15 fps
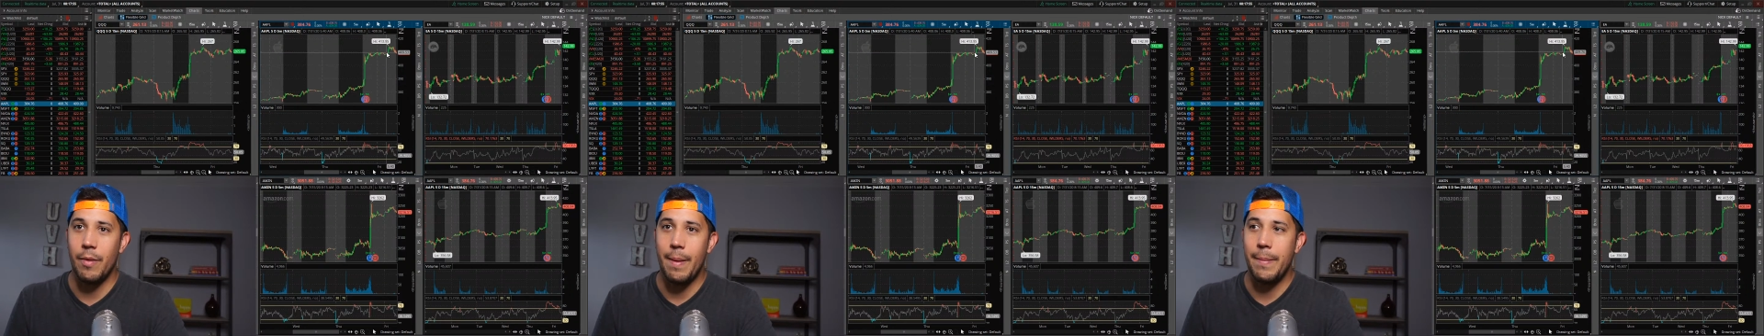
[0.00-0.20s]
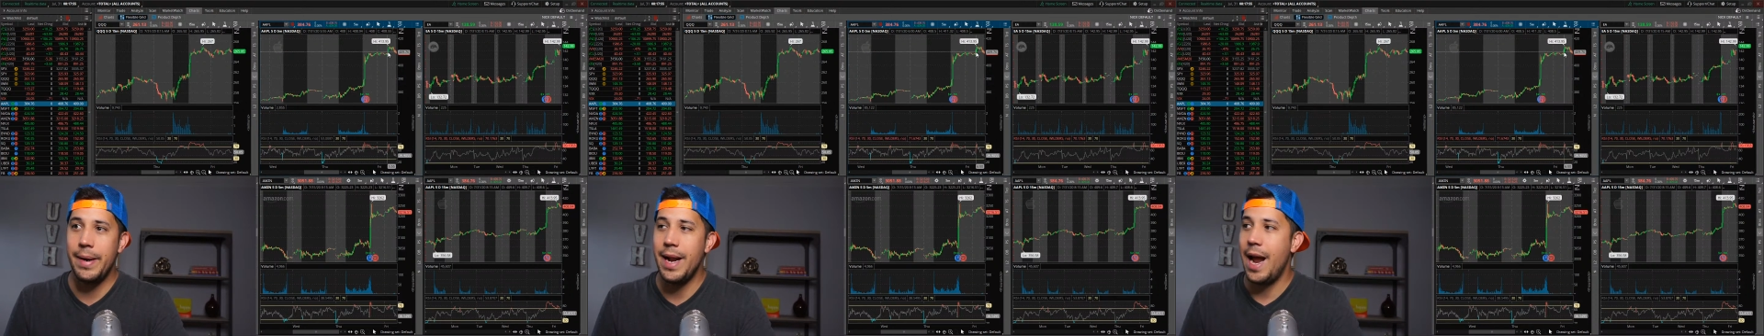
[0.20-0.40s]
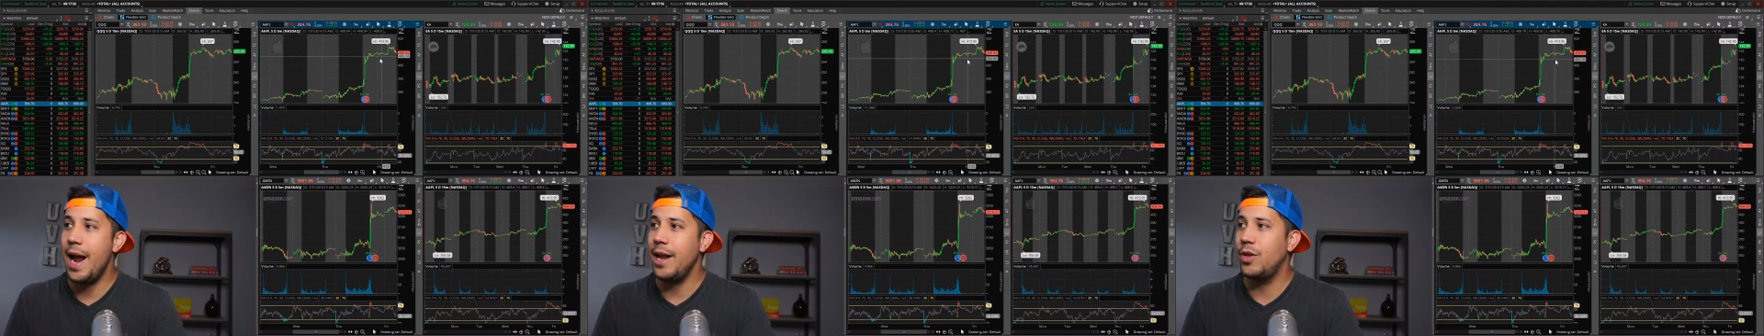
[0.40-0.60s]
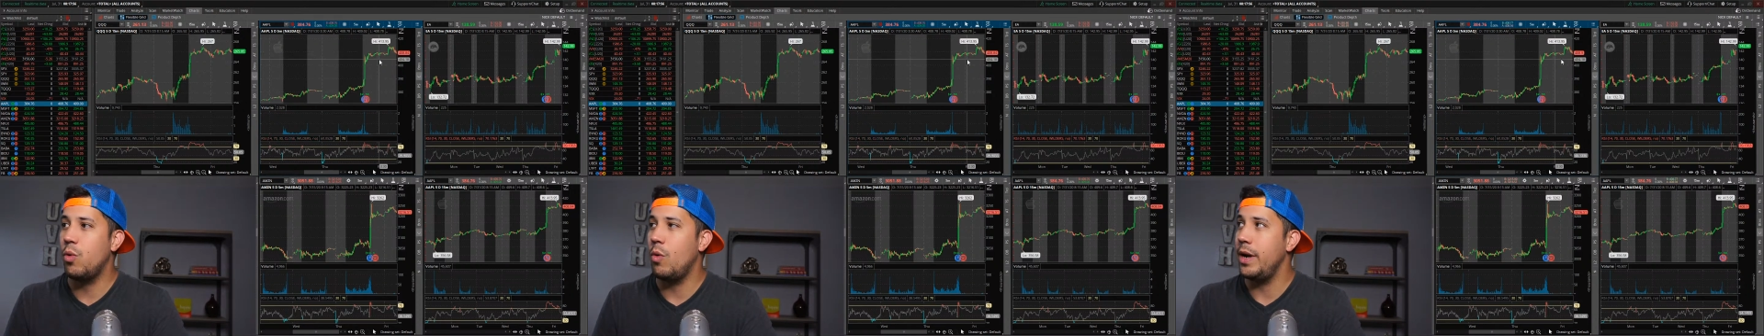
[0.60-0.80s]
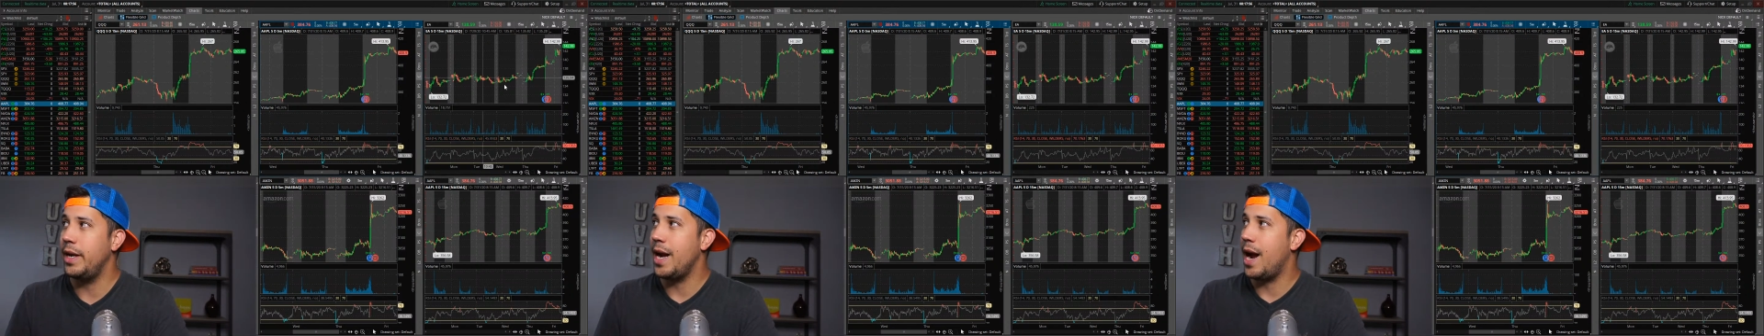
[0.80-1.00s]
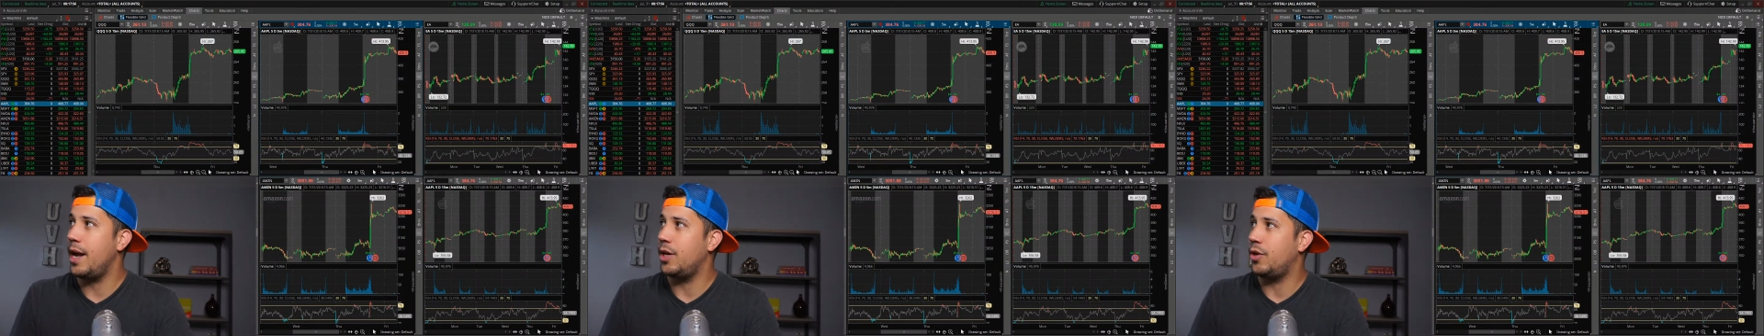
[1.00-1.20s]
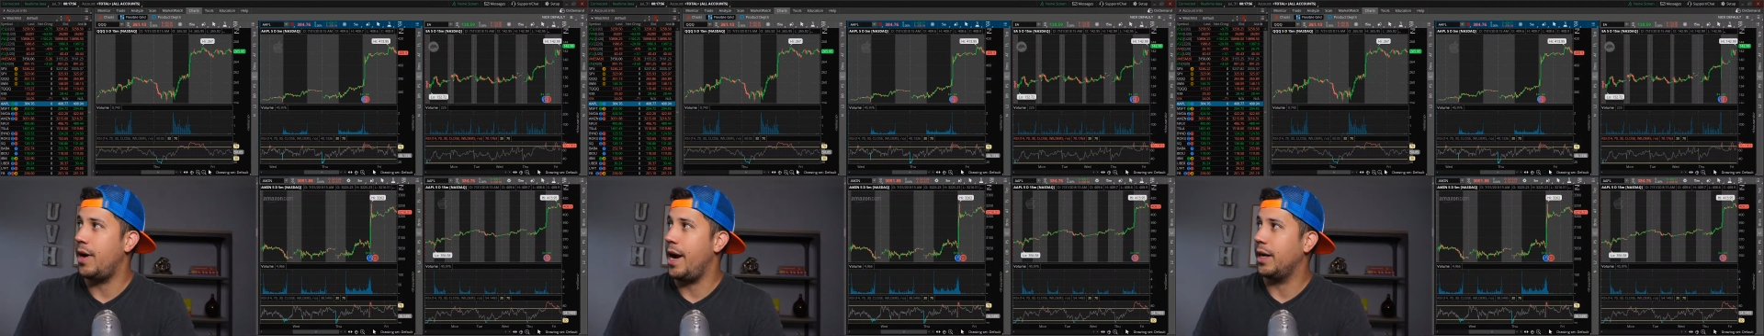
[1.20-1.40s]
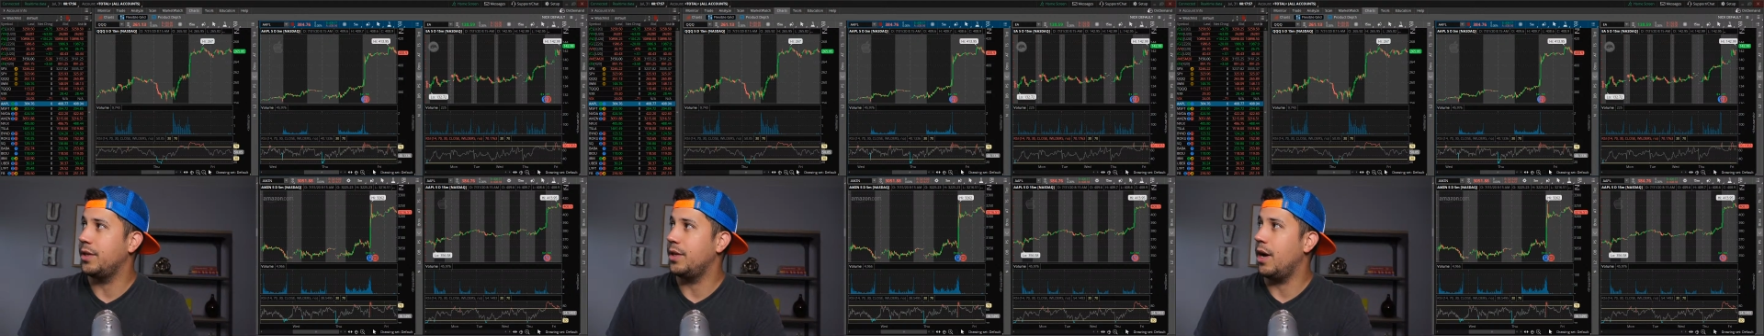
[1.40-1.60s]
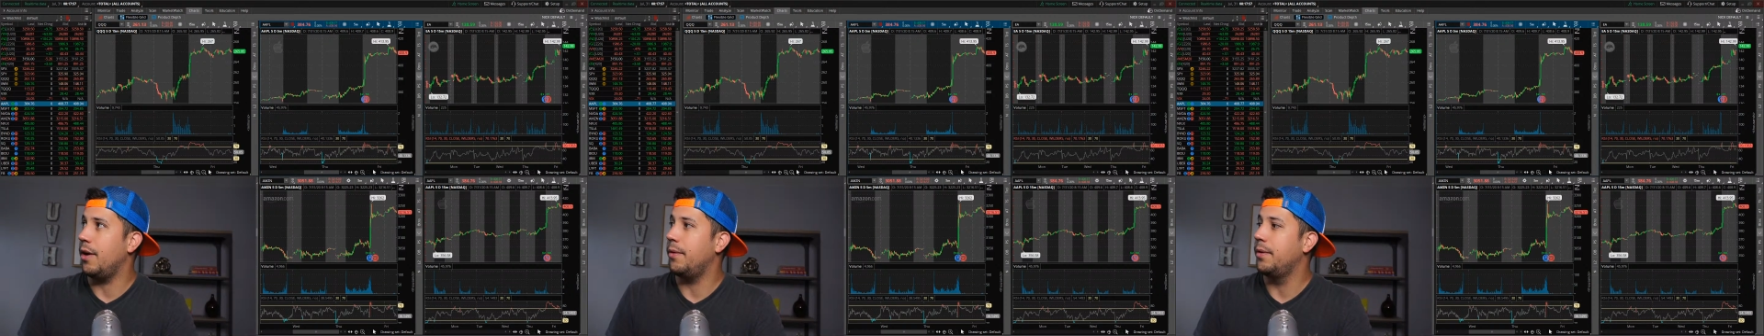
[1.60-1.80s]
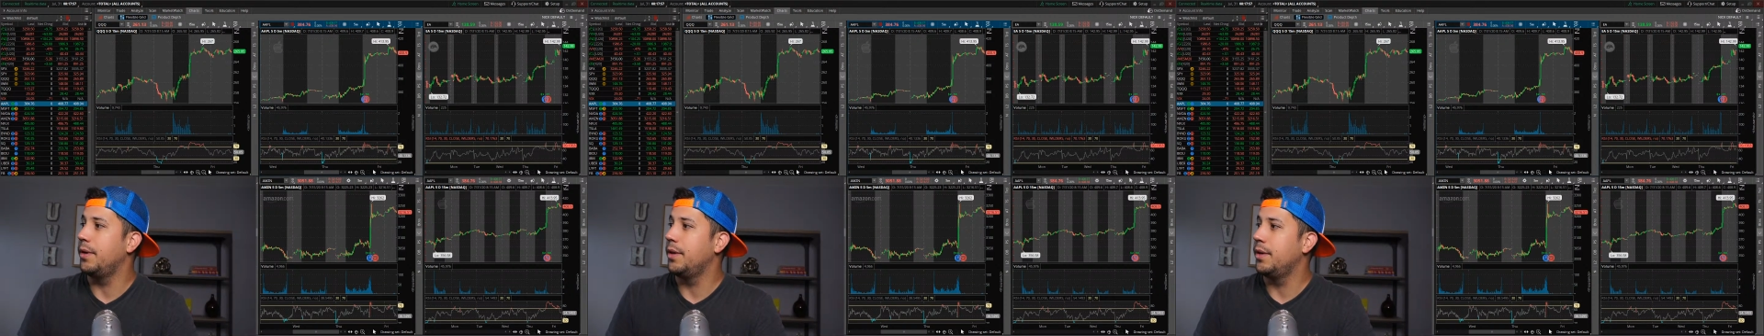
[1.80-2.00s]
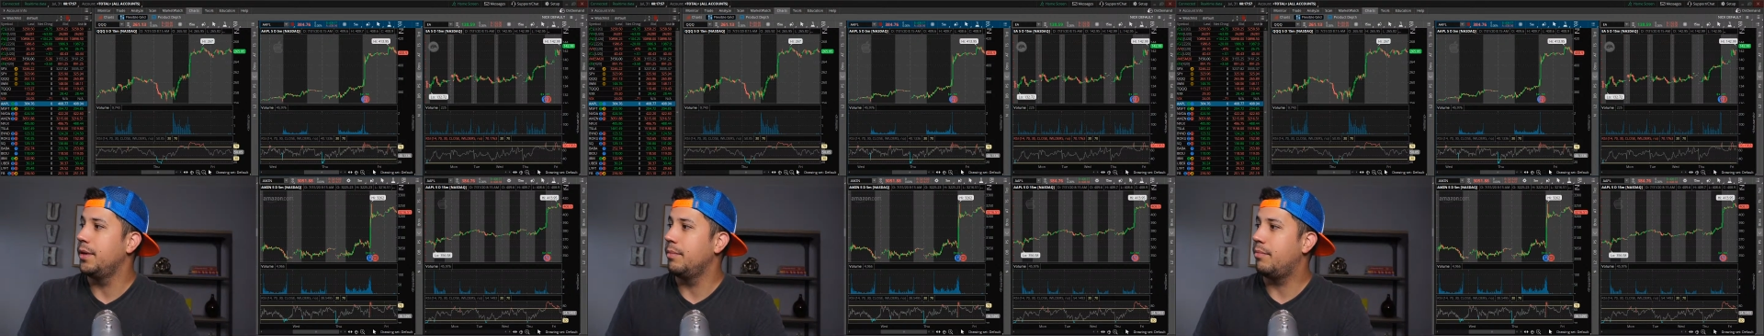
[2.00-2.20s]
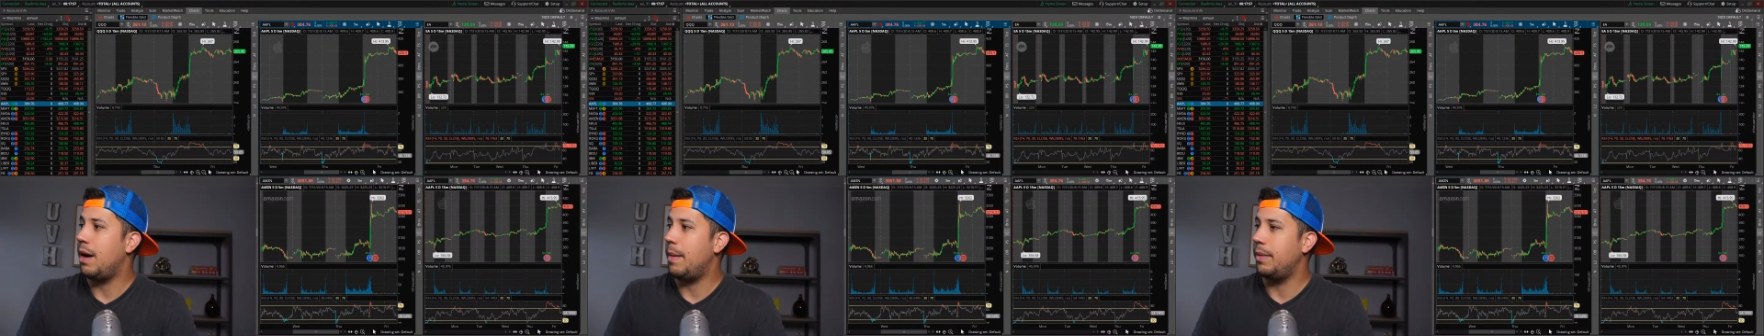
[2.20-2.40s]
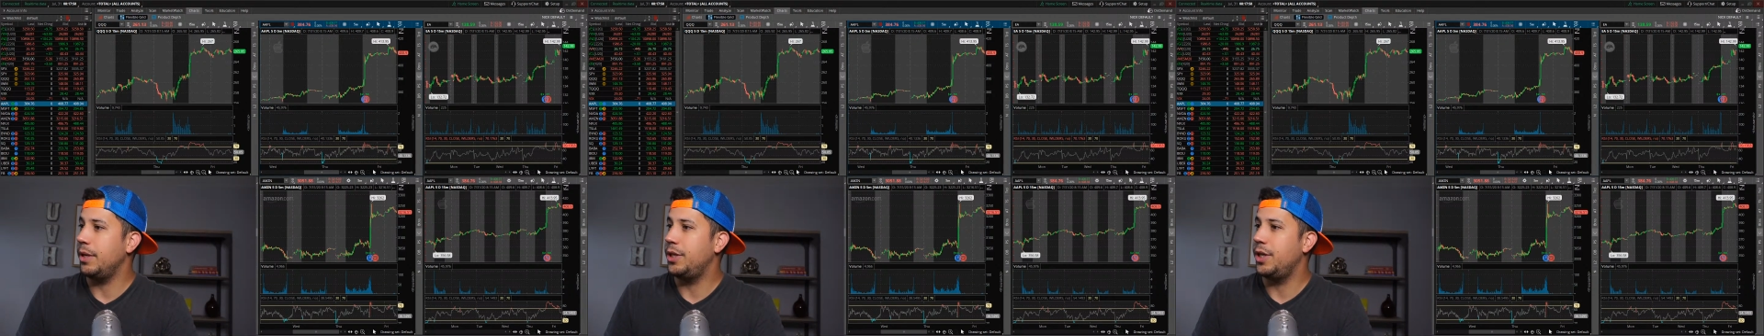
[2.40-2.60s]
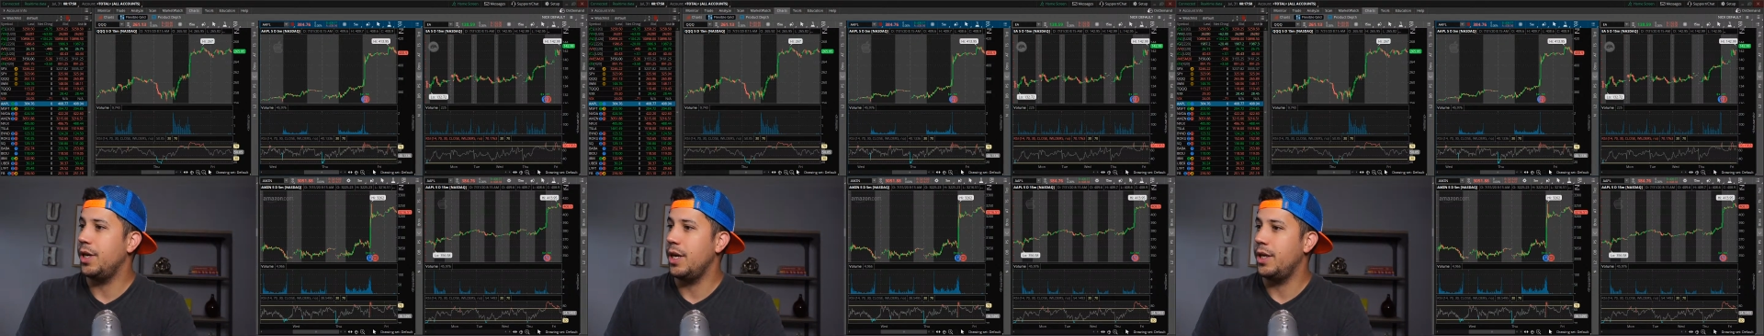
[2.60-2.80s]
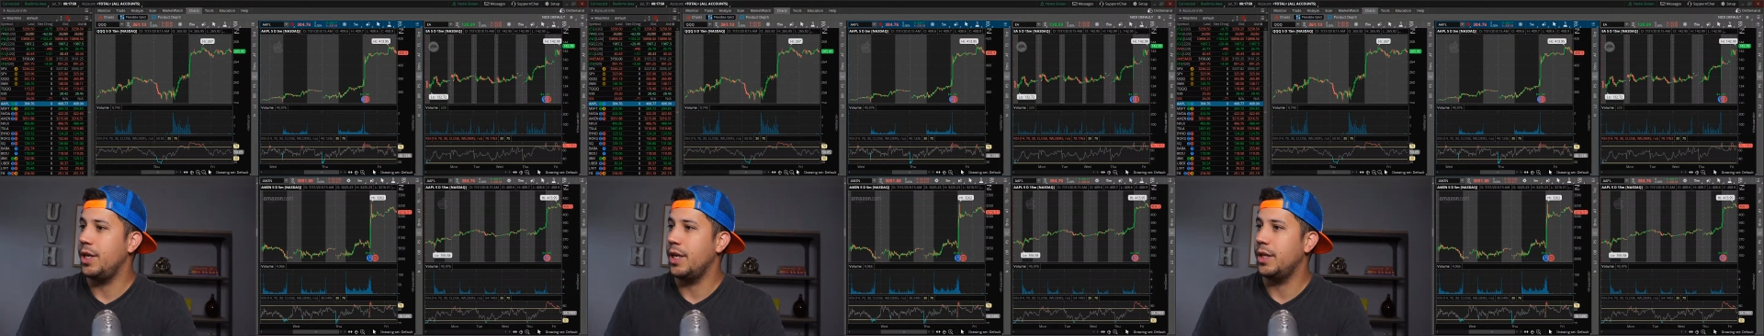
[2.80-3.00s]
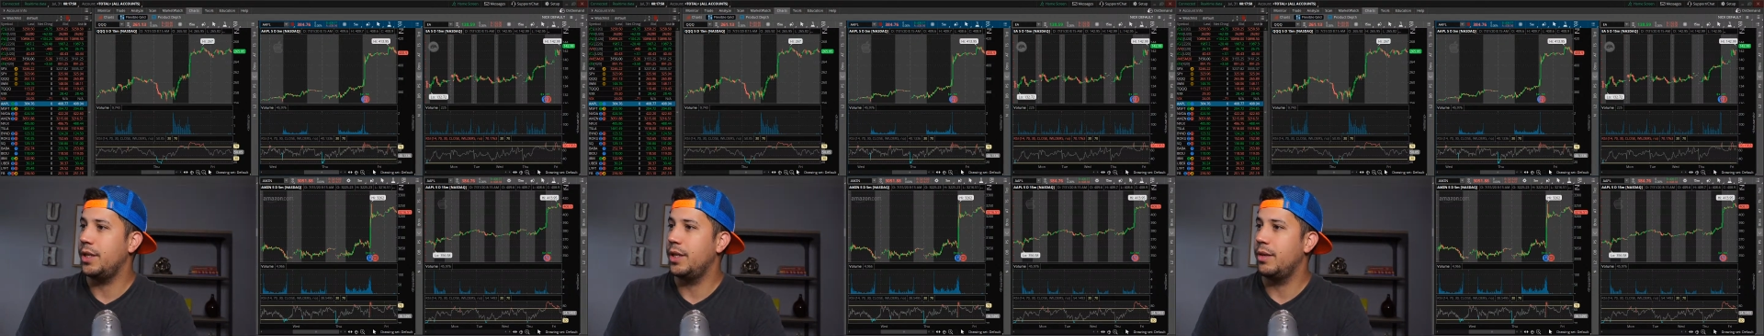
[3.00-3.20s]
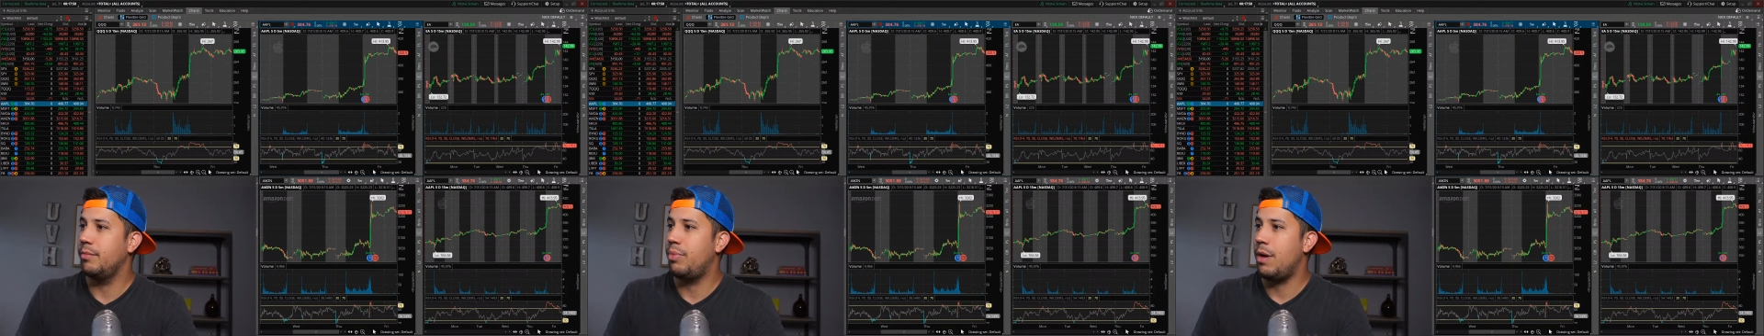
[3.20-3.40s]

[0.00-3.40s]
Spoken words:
I mean, I had 20 contracts, so probably should have just